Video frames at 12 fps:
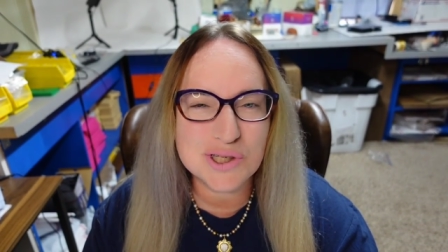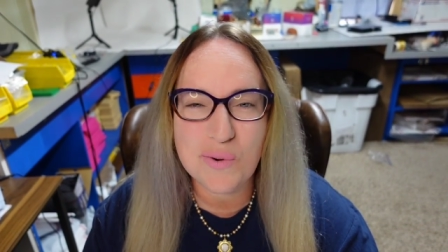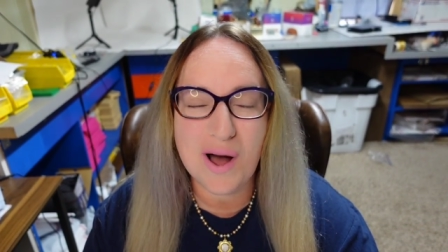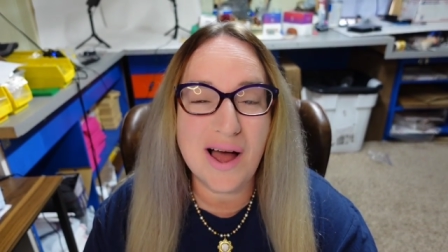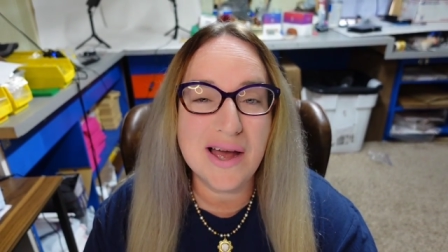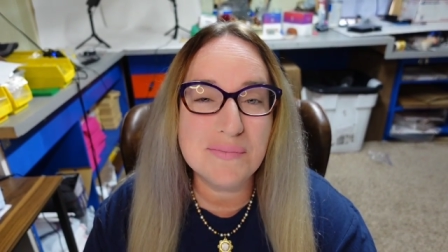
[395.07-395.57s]

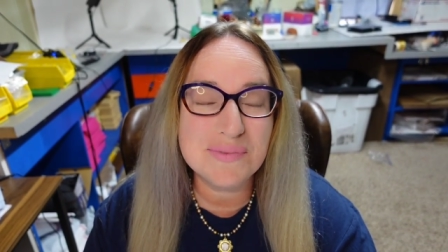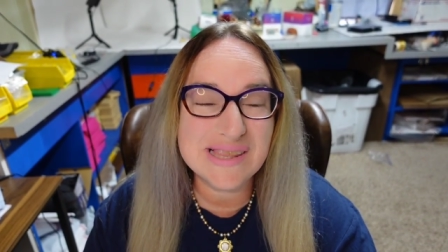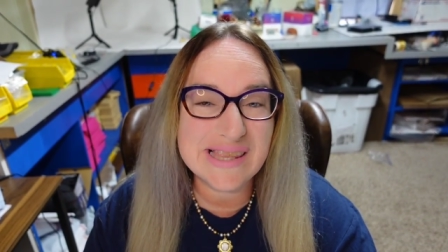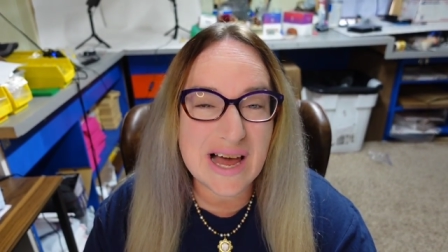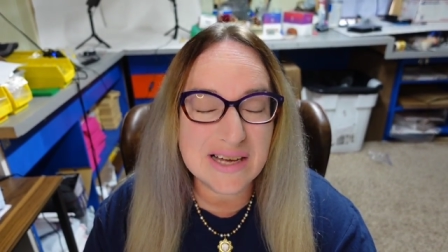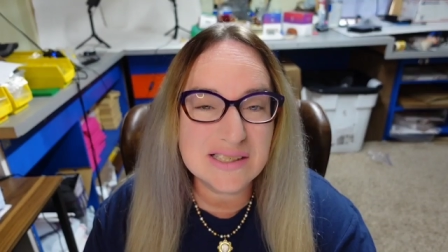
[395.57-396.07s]
So I
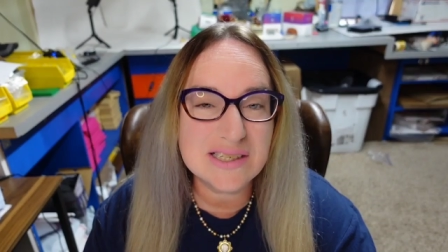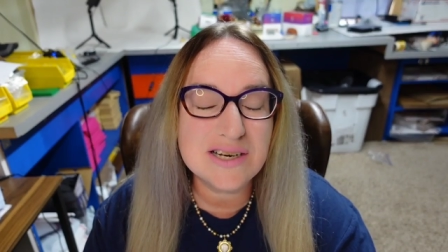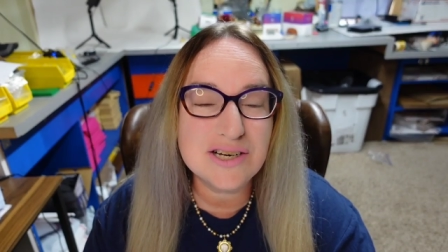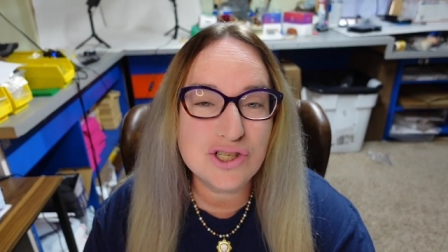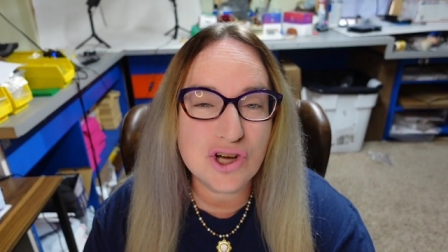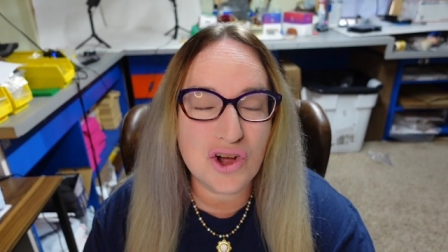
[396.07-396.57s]
am less
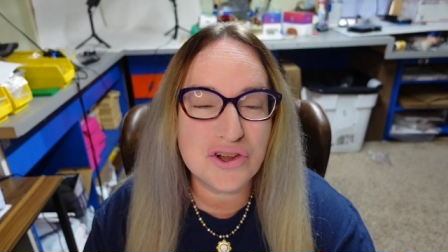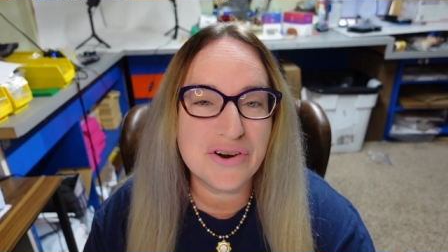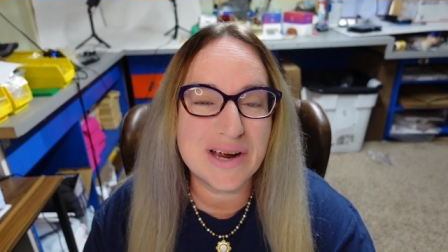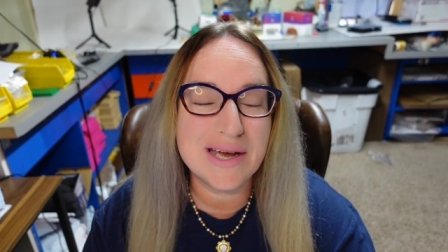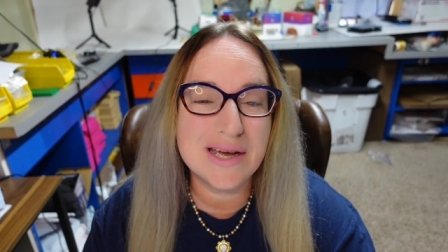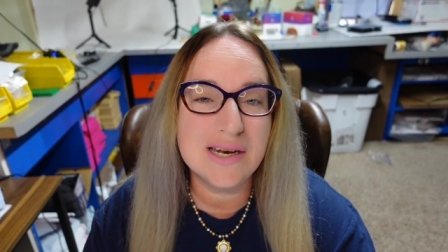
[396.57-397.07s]
than
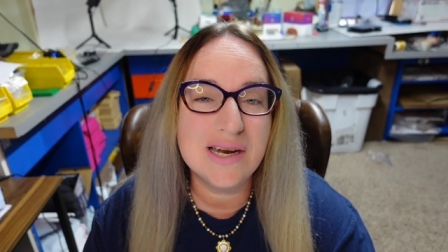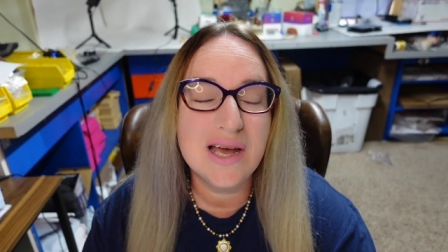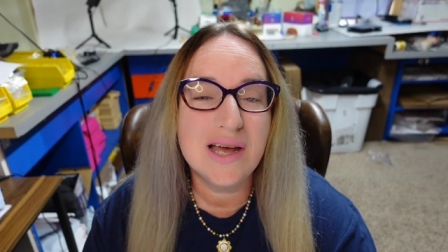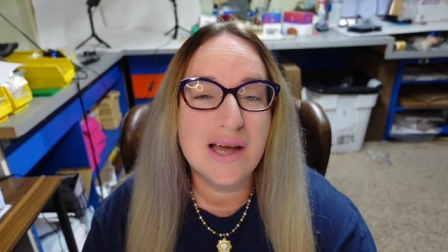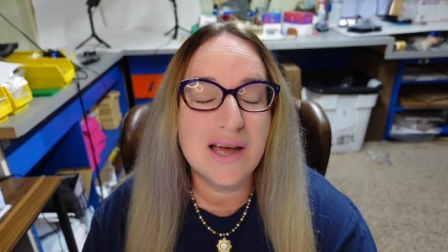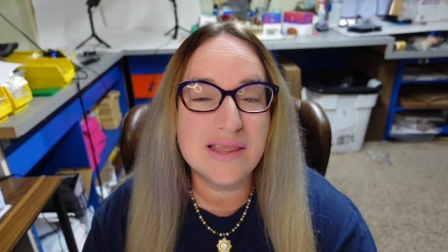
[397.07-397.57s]
$1 in,
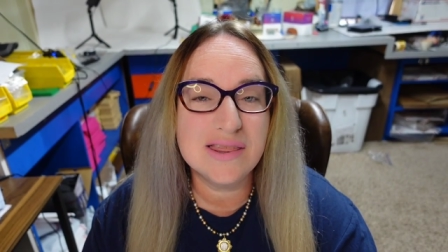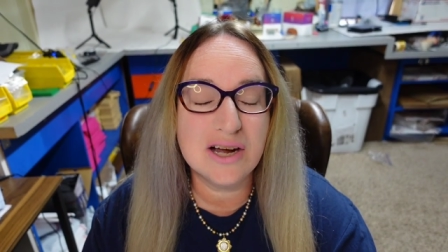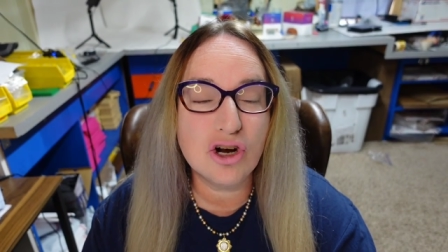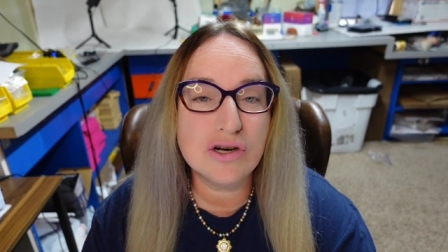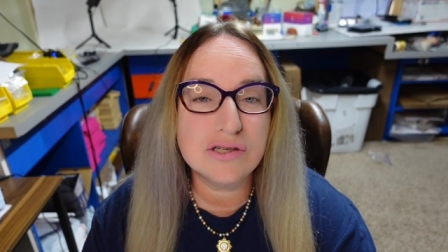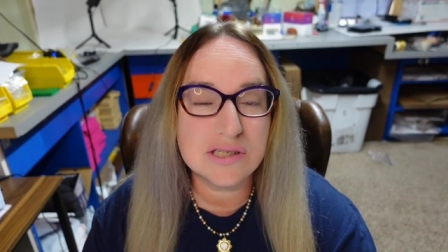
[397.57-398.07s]
and
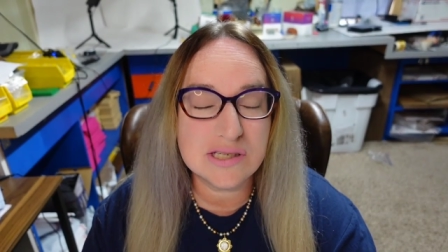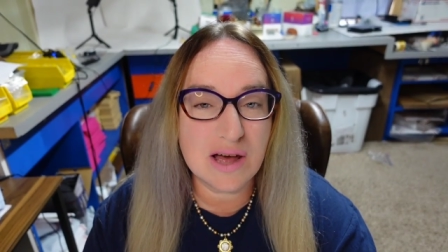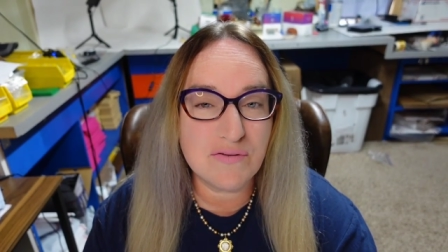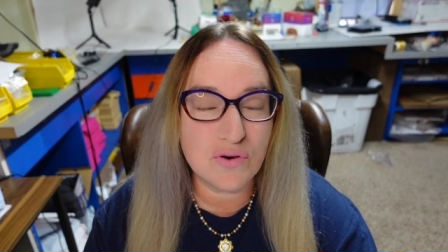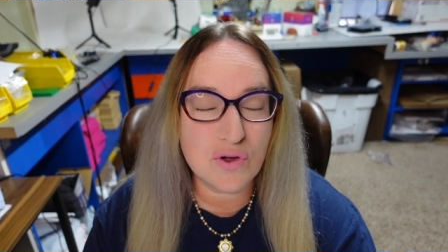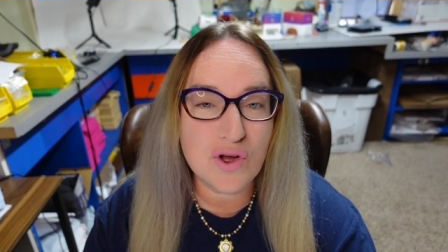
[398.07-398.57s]
there are
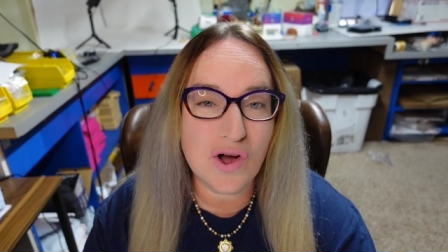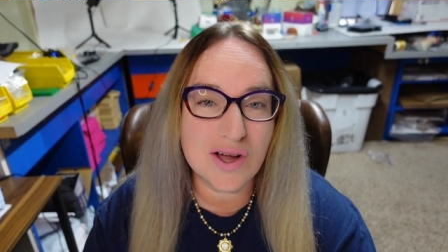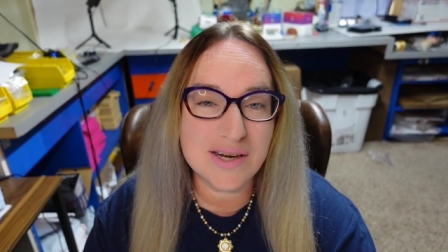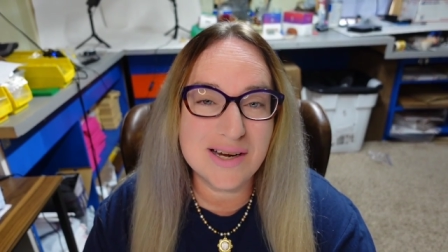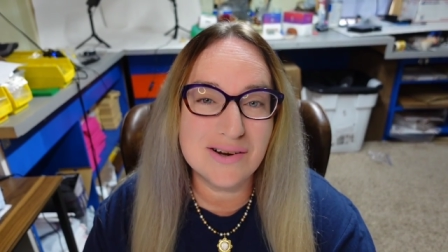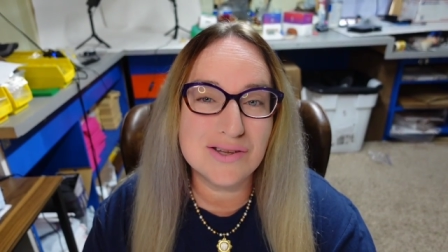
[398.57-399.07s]
several
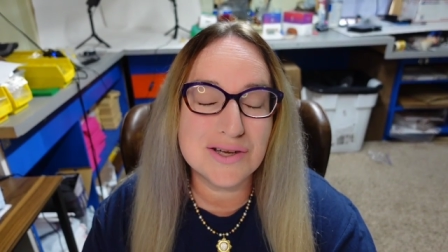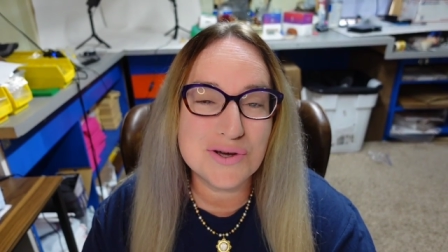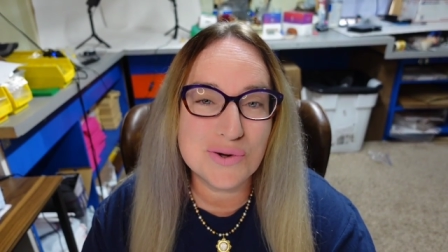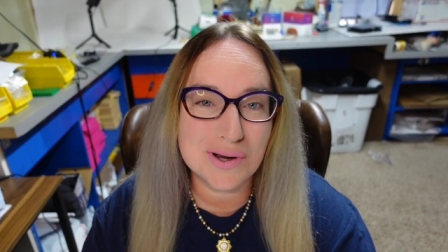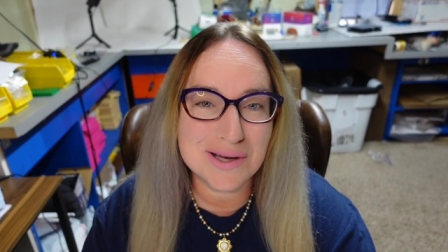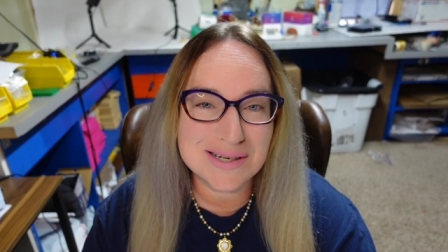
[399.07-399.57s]
on here that
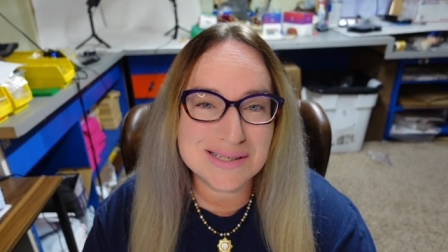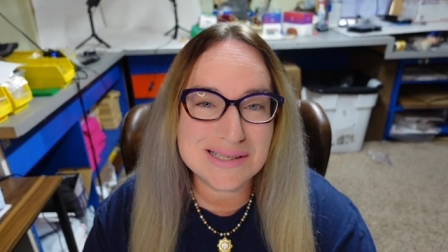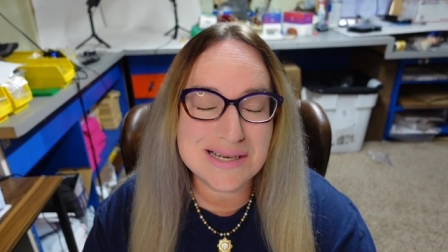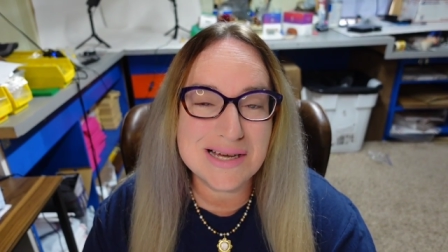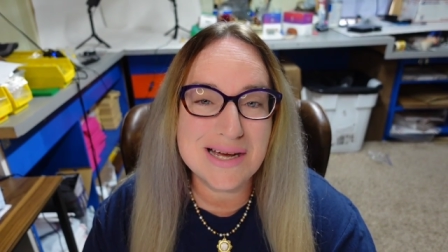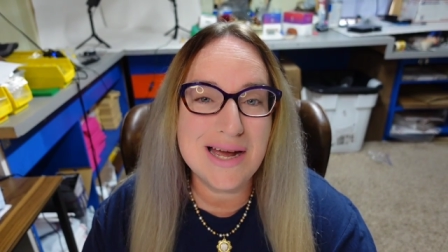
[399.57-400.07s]
you're gonna
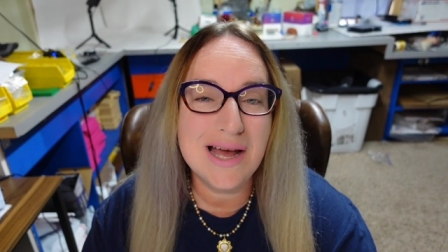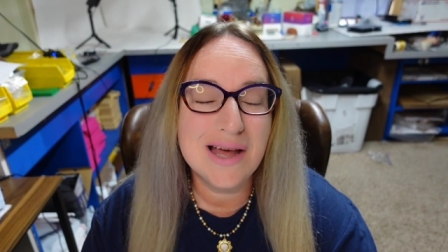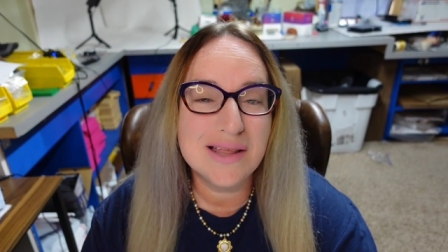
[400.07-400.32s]
see